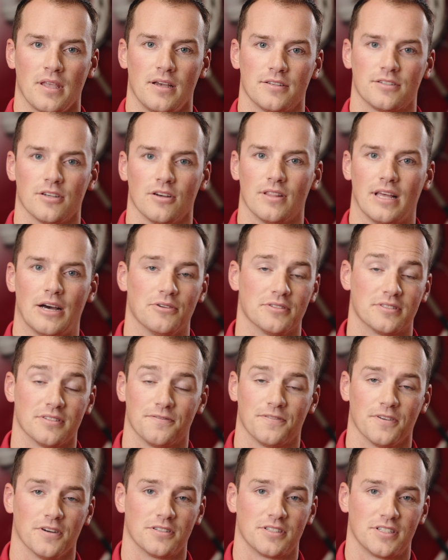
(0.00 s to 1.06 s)
So that was the
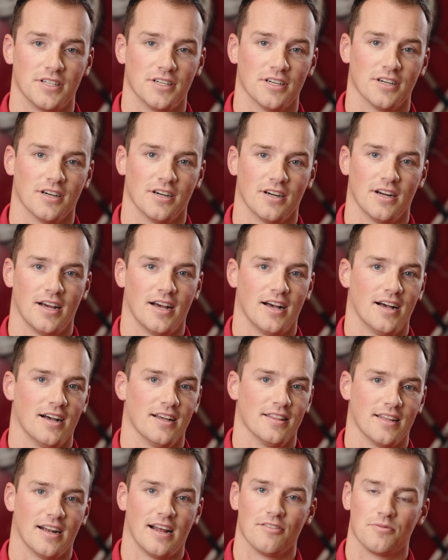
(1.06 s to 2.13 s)
first year
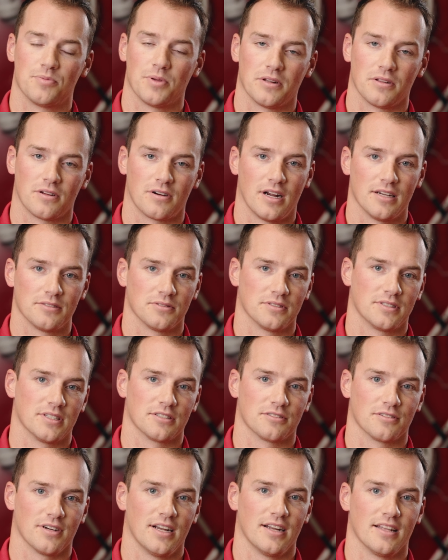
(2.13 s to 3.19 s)
that I ever played lacrosse, was
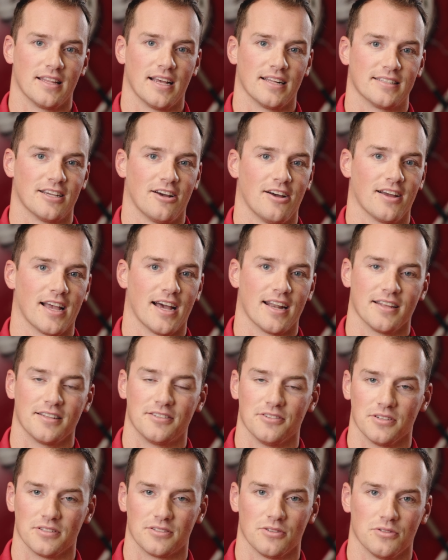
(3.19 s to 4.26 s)
sixth grade, and that's how I got
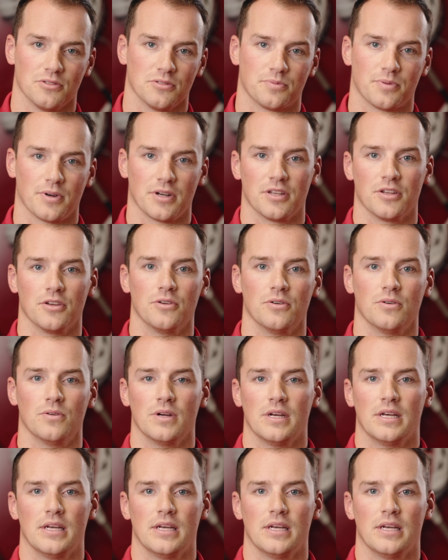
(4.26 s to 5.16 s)
into it. So it was pretty new